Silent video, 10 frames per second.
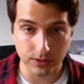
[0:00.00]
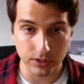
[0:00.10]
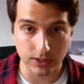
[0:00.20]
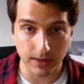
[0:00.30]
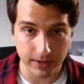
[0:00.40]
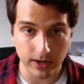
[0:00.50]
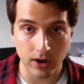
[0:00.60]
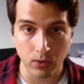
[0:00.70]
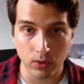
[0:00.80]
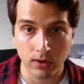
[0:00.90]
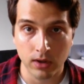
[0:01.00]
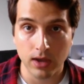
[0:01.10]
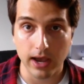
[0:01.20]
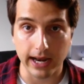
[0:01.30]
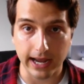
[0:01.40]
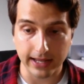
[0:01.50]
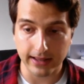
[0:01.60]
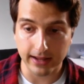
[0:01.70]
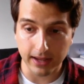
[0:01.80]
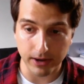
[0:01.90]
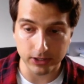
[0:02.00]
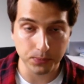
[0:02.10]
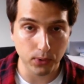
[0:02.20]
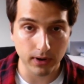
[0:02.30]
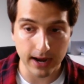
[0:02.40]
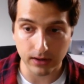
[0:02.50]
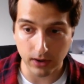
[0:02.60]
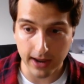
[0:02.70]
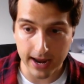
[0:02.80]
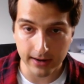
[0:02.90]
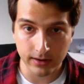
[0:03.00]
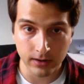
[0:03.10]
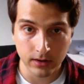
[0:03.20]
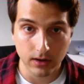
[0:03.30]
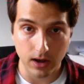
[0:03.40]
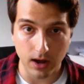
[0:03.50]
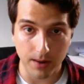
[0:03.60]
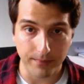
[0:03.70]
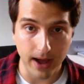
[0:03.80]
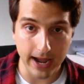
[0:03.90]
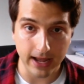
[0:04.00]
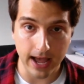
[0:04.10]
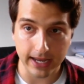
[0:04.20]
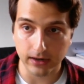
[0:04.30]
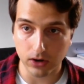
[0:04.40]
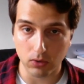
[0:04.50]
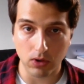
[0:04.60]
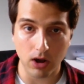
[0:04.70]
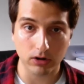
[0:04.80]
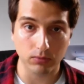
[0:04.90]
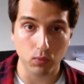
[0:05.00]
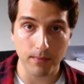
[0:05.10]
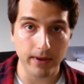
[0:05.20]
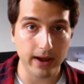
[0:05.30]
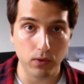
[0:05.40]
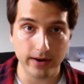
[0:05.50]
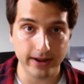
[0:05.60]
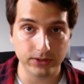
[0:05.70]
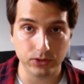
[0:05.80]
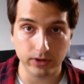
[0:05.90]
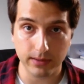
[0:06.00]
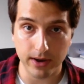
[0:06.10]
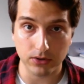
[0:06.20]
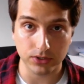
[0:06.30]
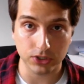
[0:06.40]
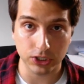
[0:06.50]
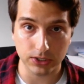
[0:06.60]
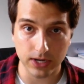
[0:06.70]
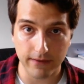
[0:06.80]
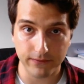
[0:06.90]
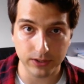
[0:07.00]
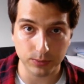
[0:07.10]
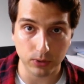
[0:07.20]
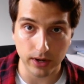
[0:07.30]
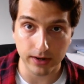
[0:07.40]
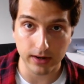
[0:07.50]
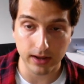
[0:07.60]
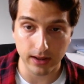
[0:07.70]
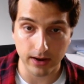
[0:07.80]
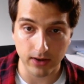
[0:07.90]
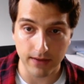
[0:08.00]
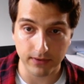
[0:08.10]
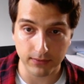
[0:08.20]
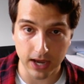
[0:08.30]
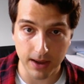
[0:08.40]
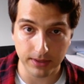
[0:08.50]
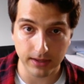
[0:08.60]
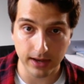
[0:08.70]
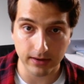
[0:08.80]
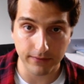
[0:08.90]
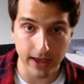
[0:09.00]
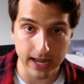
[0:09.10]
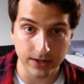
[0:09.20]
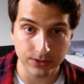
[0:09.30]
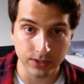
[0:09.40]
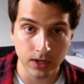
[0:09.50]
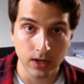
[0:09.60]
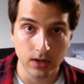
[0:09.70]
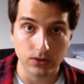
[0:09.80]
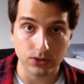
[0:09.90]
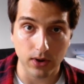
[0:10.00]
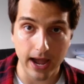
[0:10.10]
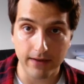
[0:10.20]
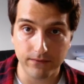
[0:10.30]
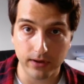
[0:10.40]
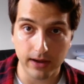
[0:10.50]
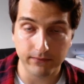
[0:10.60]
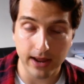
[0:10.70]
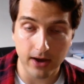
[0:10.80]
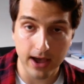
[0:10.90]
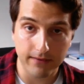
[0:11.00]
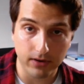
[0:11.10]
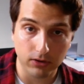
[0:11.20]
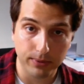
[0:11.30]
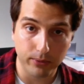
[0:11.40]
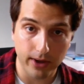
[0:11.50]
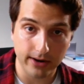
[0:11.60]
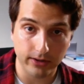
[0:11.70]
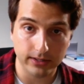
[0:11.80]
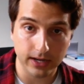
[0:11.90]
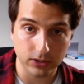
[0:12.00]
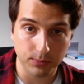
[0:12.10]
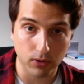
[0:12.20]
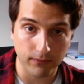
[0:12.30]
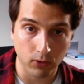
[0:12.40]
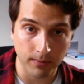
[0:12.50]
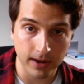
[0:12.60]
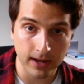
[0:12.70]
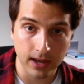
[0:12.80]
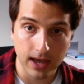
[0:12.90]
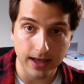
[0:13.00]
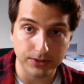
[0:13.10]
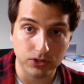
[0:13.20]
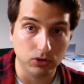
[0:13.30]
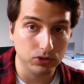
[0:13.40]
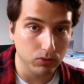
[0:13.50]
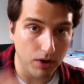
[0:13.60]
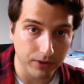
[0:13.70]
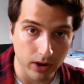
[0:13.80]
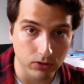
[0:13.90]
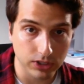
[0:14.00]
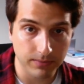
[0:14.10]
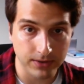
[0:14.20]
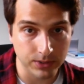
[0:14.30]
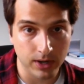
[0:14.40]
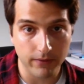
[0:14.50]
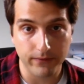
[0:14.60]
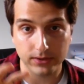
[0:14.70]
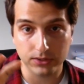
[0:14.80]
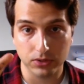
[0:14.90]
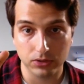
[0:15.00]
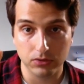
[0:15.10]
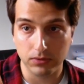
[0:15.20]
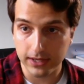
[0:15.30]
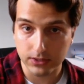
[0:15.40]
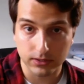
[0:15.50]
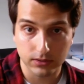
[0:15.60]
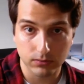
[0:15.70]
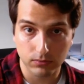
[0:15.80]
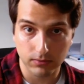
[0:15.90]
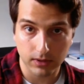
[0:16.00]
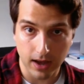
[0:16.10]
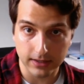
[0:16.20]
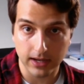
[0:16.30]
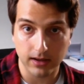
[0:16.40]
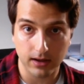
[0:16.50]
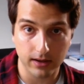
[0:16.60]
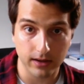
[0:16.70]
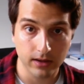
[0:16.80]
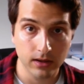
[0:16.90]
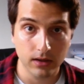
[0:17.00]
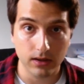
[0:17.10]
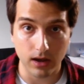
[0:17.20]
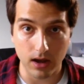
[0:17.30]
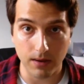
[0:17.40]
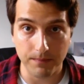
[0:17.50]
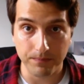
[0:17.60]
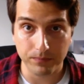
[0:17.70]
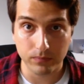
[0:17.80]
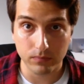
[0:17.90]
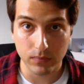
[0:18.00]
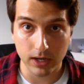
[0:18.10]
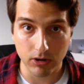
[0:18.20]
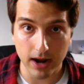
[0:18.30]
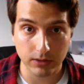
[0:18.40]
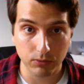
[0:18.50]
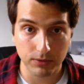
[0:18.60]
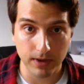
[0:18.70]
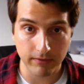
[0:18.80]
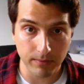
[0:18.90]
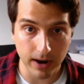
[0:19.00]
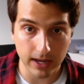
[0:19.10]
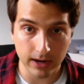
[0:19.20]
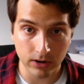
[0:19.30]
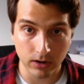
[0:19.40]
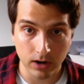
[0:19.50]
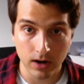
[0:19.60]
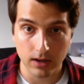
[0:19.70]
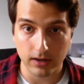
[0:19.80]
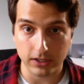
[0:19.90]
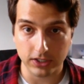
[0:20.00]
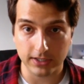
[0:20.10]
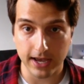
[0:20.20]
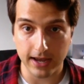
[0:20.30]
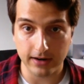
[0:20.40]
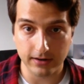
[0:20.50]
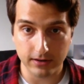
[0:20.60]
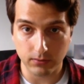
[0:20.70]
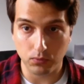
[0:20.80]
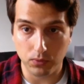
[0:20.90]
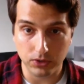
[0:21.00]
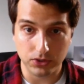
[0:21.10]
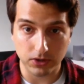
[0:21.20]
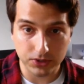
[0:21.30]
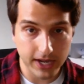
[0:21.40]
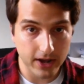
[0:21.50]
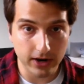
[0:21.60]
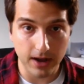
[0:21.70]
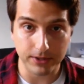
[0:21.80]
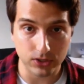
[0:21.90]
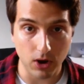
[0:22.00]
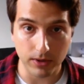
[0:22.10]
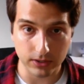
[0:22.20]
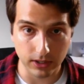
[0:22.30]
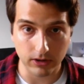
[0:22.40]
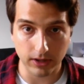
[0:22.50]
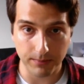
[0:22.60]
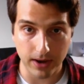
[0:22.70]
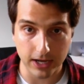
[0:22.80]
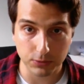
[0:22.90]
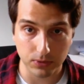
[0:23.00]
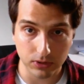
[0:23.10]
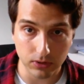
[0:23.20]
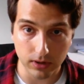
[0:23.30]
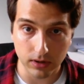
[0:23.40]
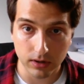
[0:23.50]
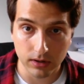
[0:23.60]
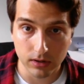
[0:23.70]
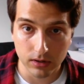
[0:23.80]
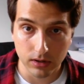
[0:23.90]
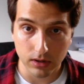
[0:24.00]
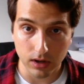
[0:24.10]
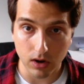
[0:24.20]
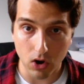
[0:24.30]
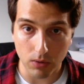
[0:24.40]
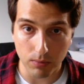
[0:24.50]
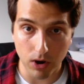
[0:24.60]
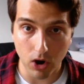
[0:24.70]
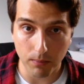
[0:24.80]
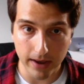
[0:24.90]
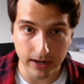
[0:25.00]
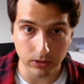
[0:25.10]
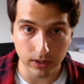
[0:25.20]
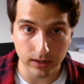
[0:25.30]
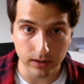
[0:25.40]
just let me know and I can then get my support guy to look at it um, I, I can no longer one by one answer emails. It's just not feasible. I, I don't have enough time in the day, enough hands. So I have i will have other people handling tech support for me. I still do all the coaching myself. I still do this content, uh, um, interacting with everybody here. It's just that when you start scaling up, it's all, it's literally impossible to do it uh, all all manually.